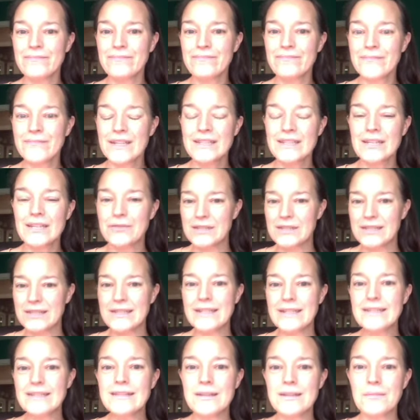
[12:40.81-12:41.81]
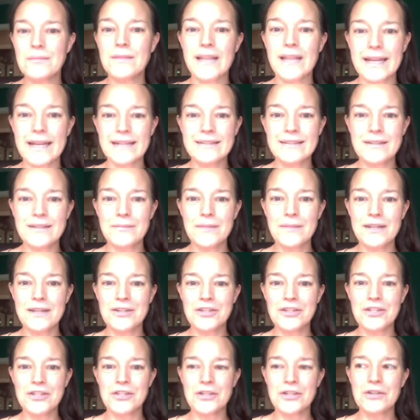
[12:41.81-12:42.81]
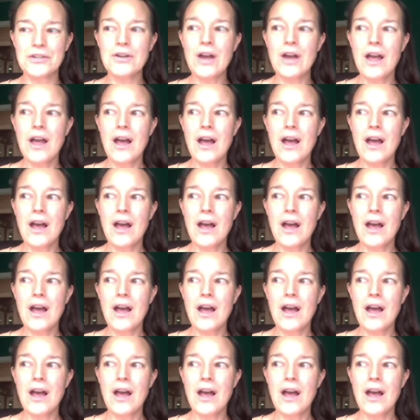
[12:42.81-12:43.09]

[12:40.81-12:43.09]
because I would see some lights up there too,